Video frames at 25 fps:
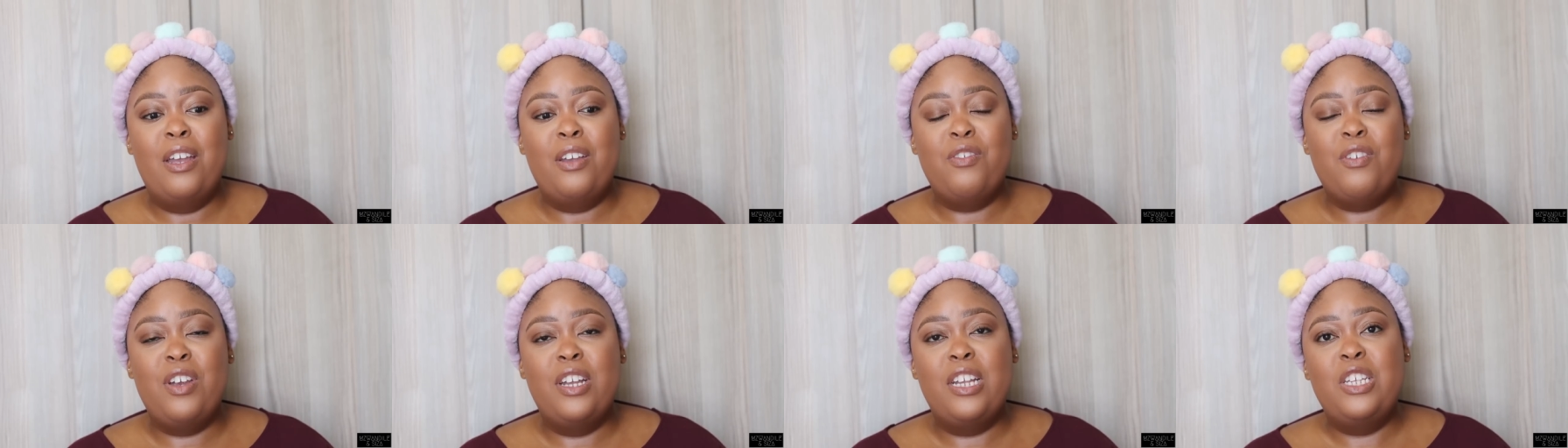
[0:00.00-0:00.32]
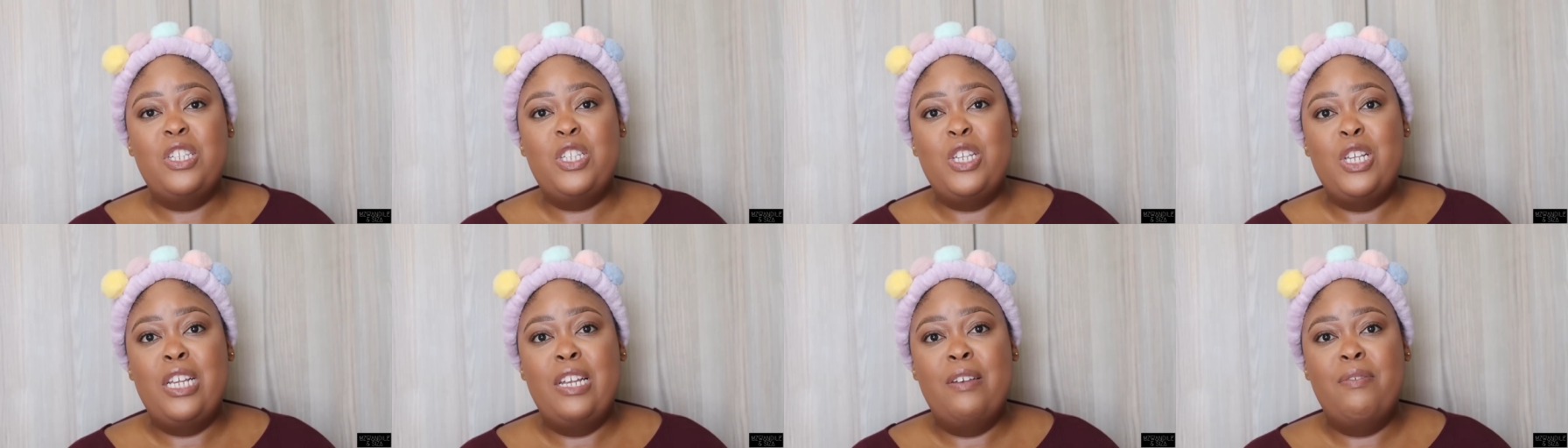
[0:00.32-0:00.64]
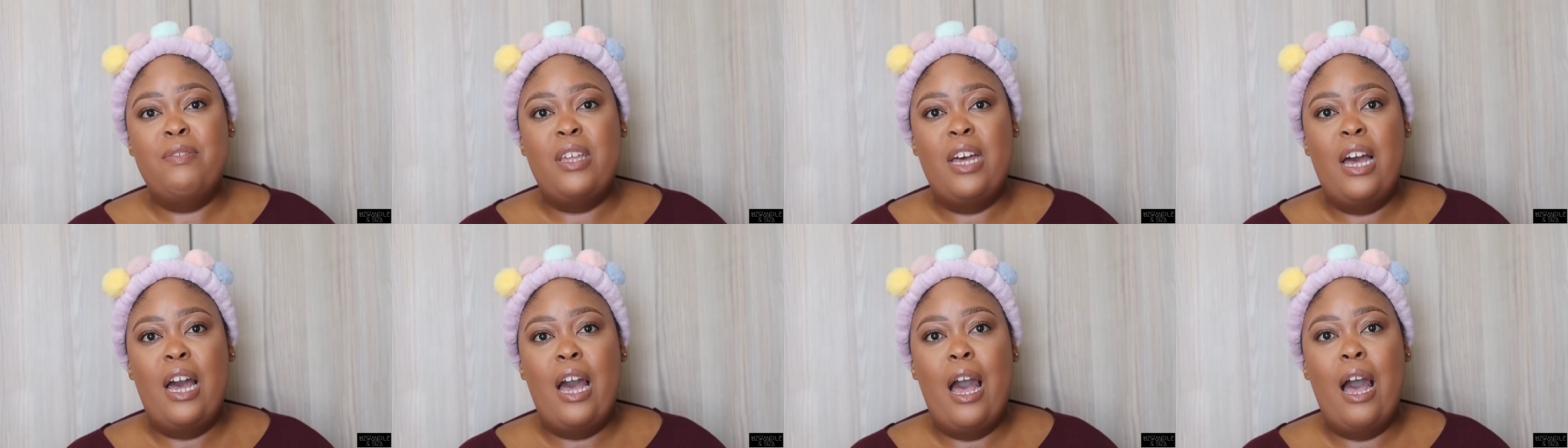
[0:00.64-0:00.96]
ready to
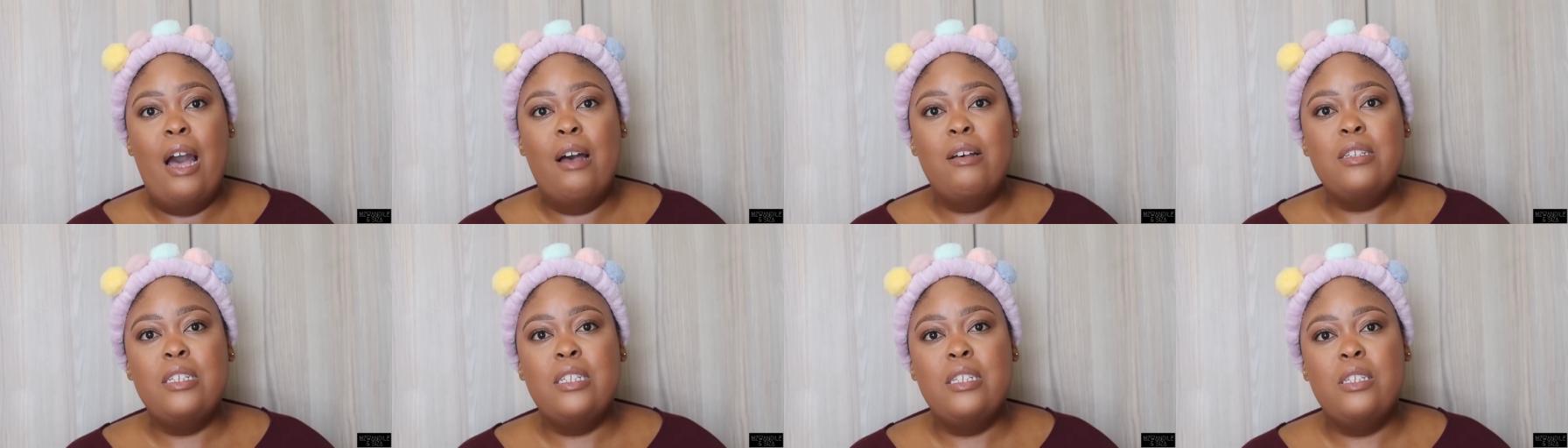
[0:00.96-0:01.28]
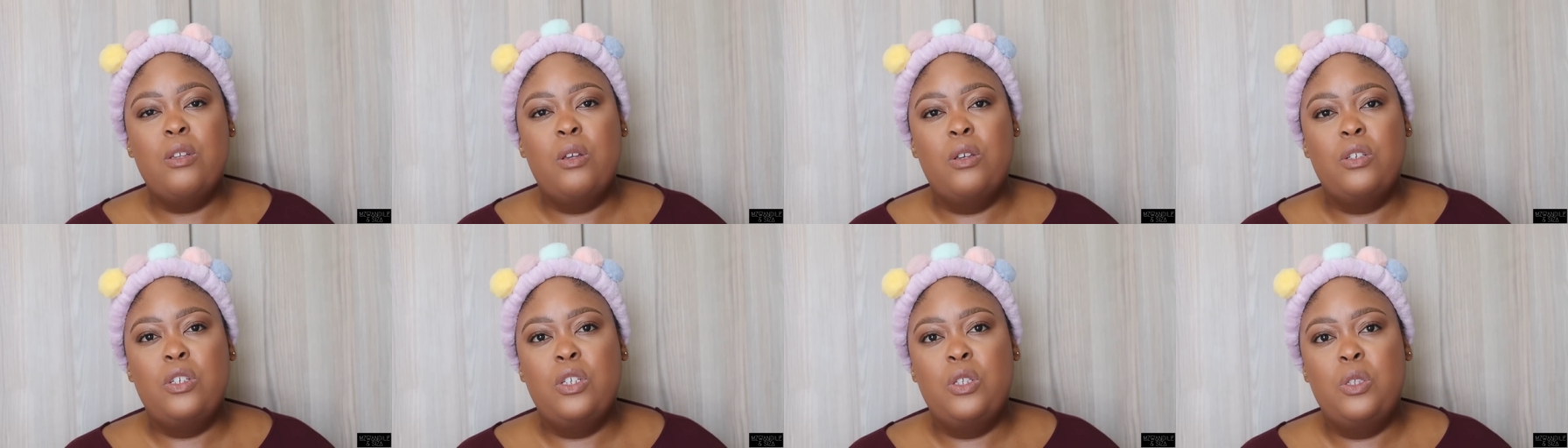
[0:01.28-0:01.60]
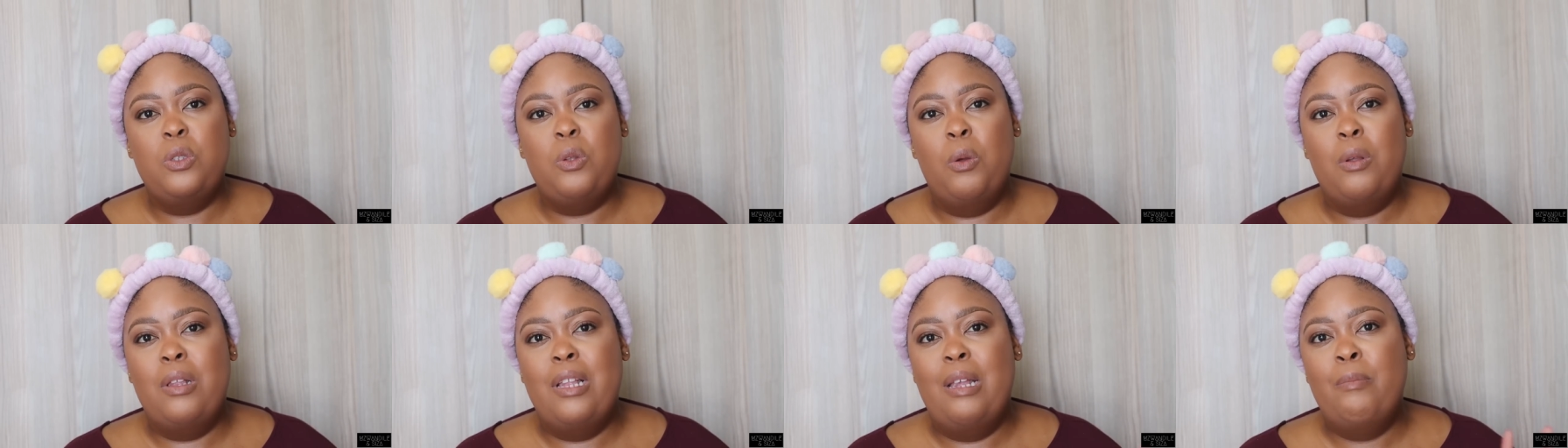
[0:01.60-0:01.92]
leave the house so I
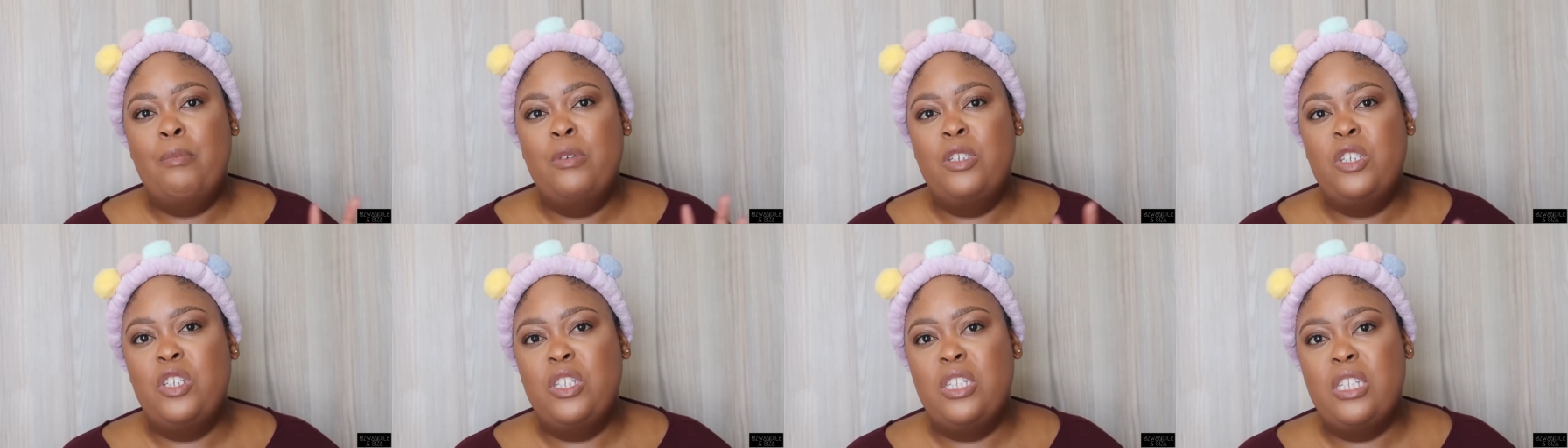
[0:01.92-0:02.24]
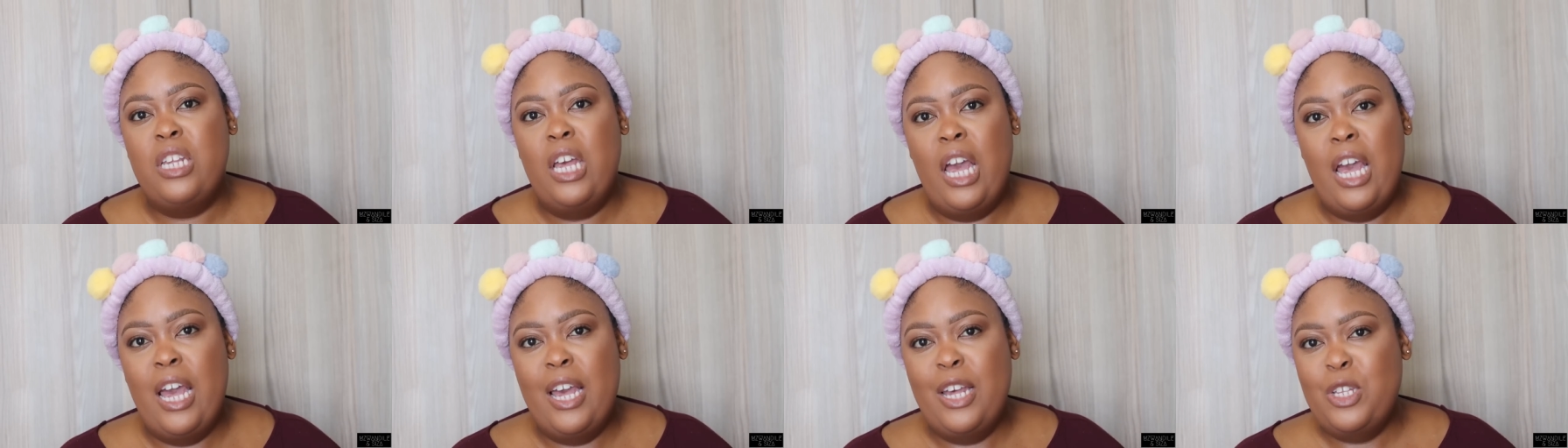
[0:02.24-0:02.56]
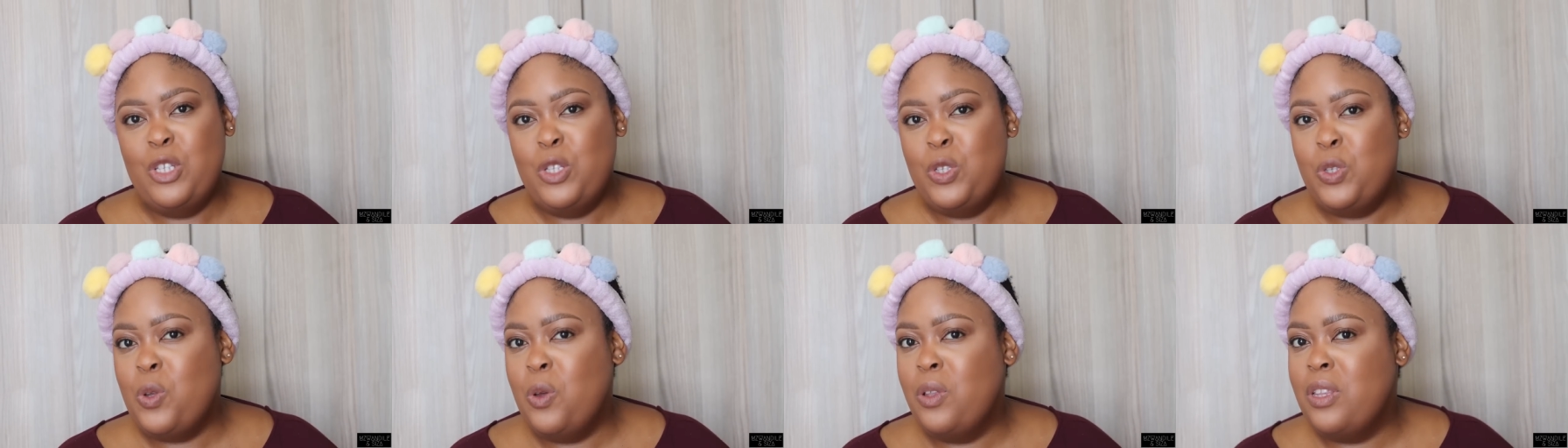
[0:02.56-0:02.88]
just thought let me just
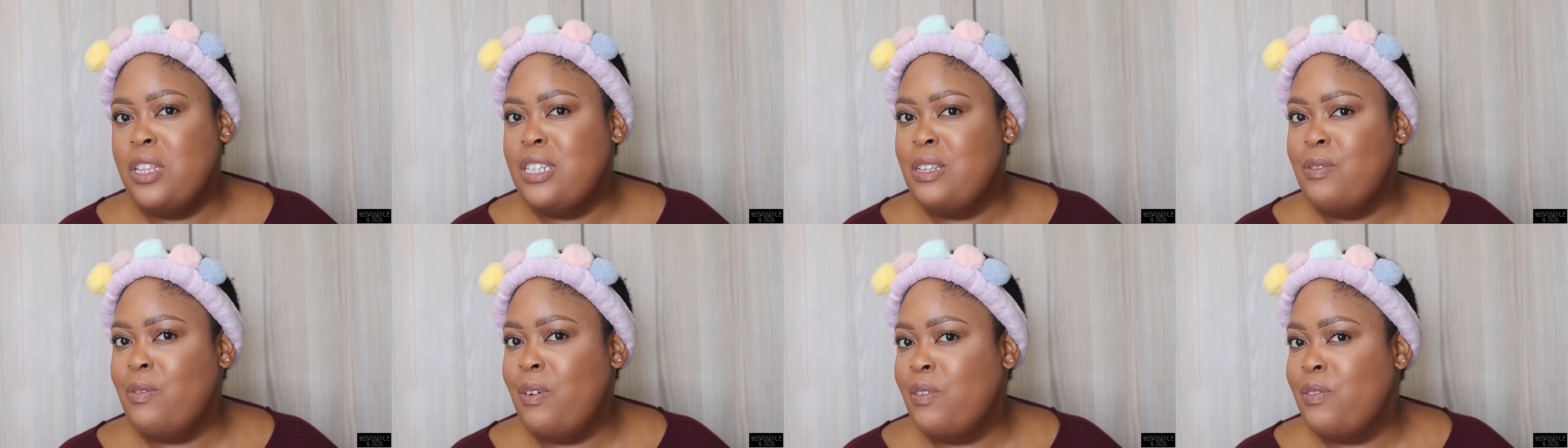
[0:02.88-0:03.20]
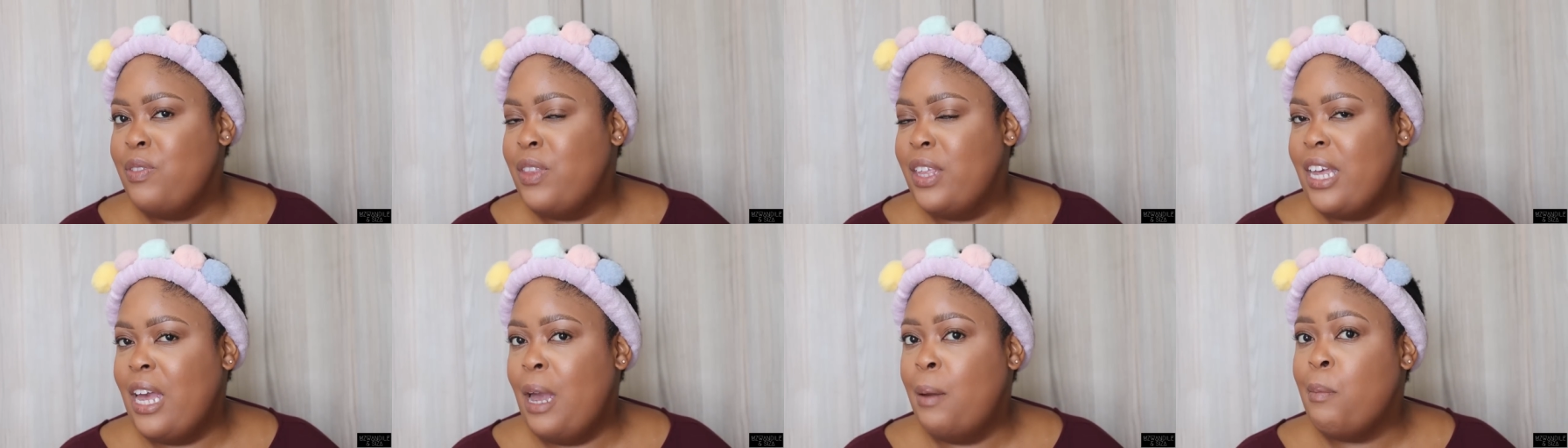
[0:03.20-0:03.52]
install this in front of the